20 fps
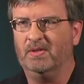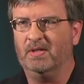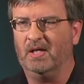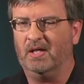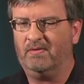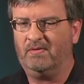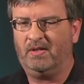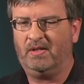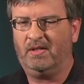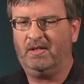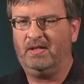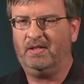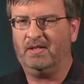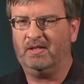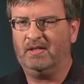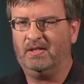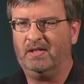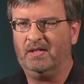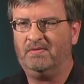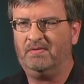Everything that
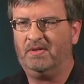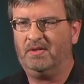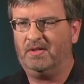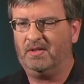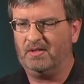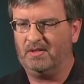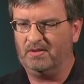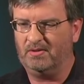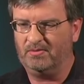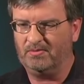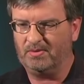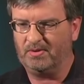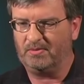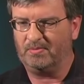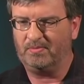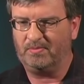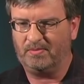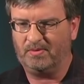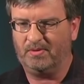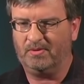he ever done was,
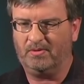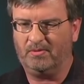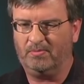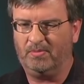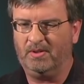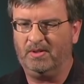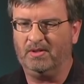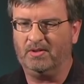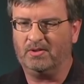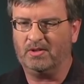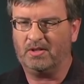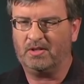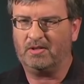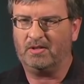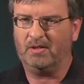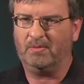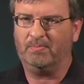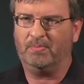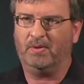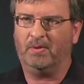was being
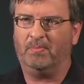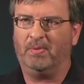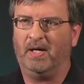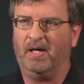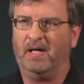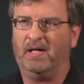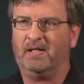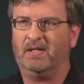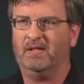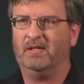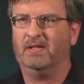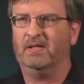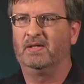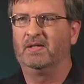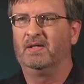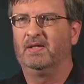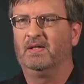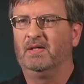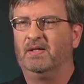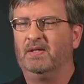justly put back to.
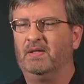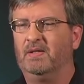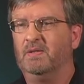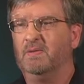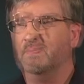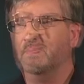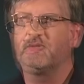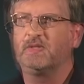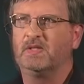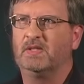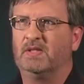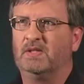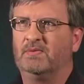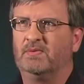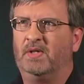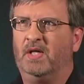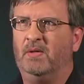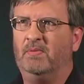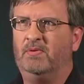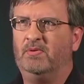
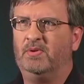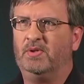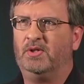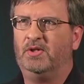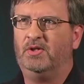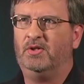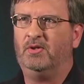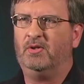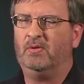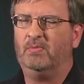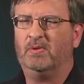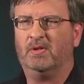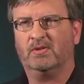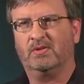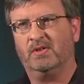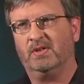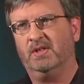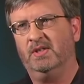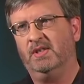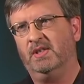Came to a cube and I was
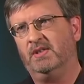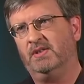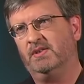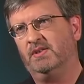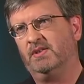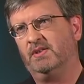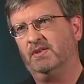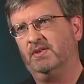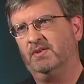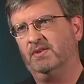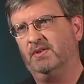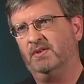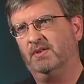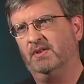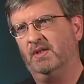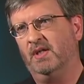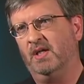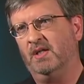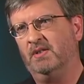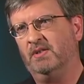looking at this
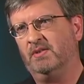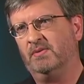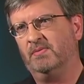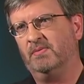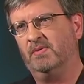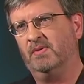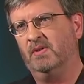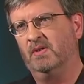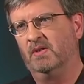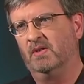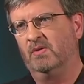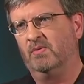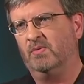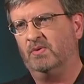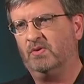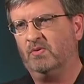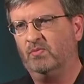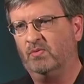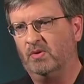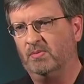and this
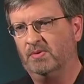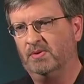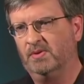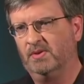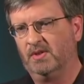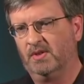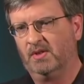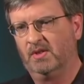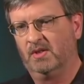was a woman.